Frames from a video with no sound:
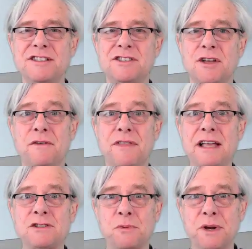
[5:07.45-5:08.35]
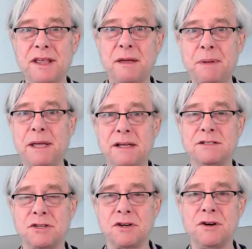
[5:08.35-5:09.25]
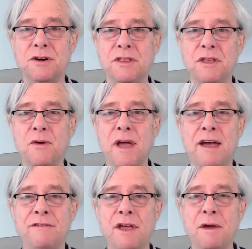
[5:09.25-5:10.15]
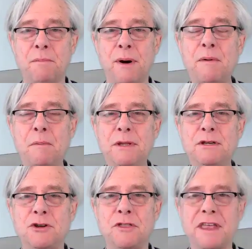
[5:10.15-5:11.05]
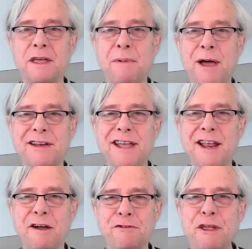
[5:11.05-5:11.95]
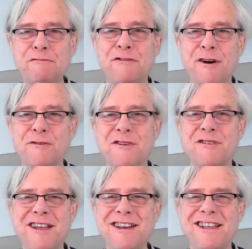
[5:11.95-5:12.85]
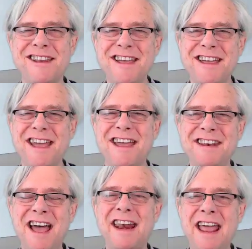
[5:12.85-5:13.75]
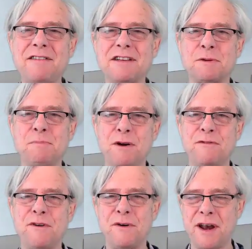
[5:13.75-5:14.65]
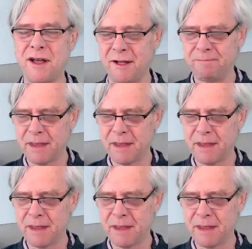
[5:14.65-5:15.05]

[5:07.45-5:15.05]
So that's really a big concern that you have. probably you should think about getting a flip phone, right? And not having a smartphone at all.